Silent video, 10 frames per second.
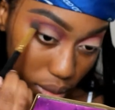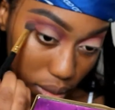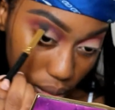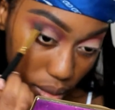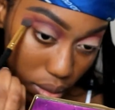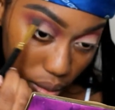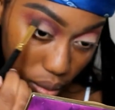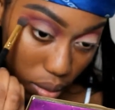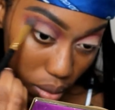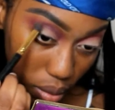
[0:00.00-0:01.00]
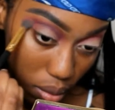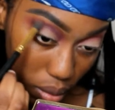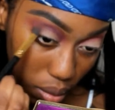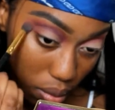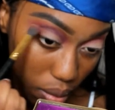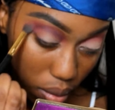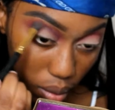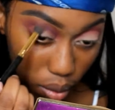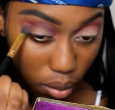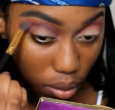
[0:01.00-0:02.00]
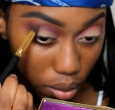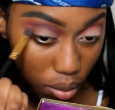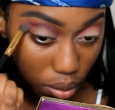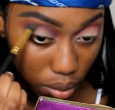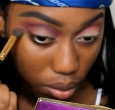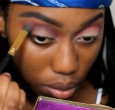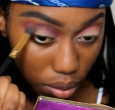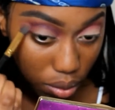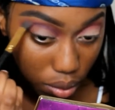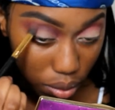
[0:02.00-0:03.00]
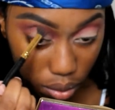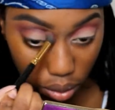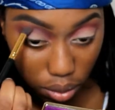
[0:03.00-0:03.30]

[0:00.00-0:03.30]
and you know basically I'm just drying it out and